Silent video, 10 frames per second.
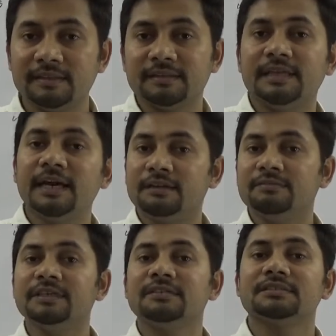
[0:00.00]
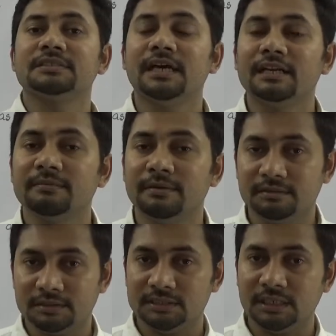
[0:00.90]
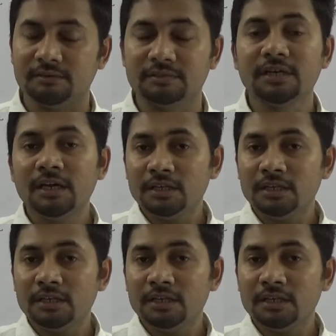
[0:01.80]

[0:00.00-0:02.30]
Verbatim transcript: and then we need to study about sound.